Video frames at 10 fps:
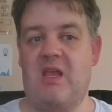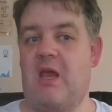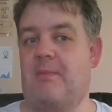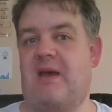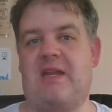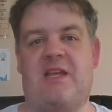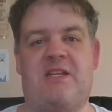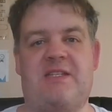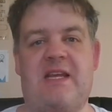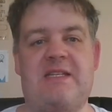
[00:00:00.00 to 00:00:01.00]
But as I
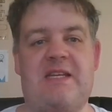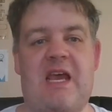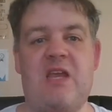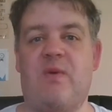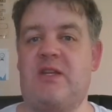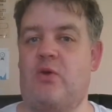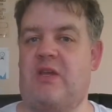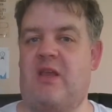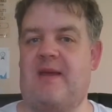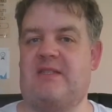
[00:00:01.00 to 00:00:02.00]
said, today we're
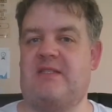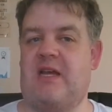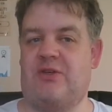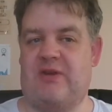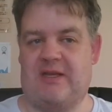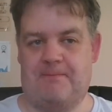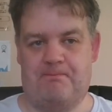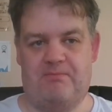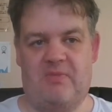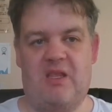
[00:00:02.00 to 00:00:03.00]
talking about Star Trek.
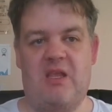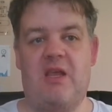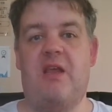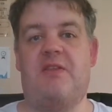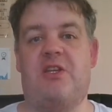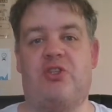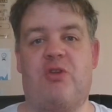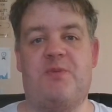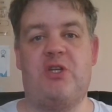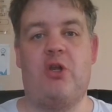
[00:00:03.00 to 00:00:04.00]
The
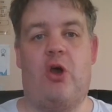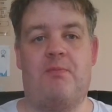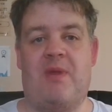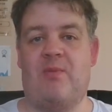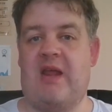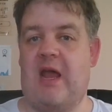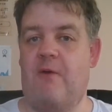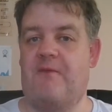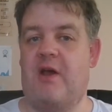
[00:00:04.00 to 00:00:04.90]
description on Memory Alpha